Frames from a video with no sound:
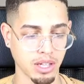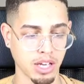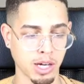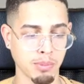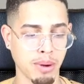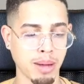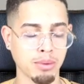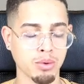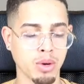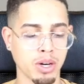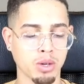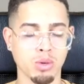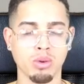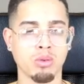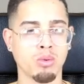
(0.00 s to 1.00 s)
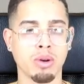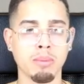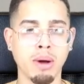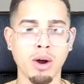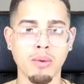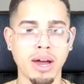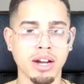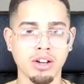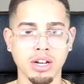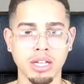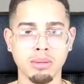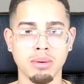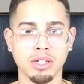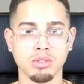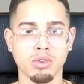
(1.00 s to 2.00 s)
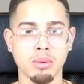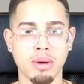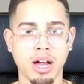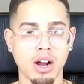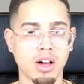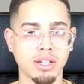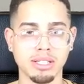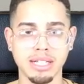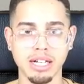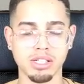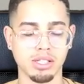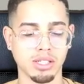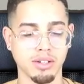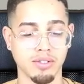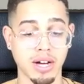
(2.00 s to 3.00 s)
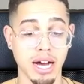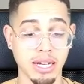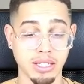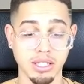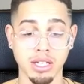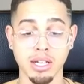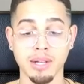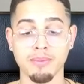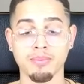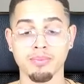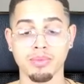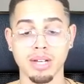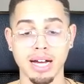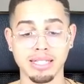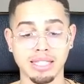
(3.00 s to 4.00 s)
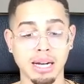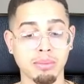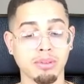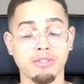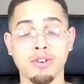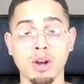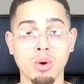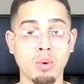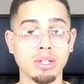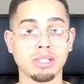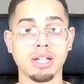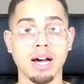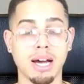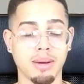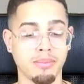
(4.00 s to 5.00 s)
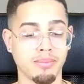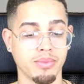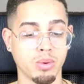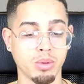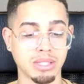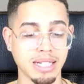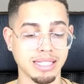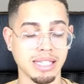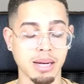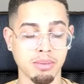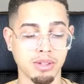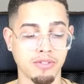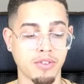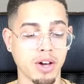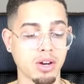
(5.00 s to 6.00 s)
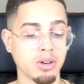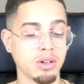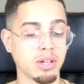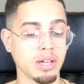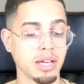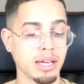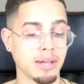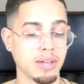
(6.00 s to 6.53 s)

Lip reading: Now you're probably wondering, well, what about writing your emails? What about all this extra stuff? Guys, I set up the funnel one time. Once I set up the funnel,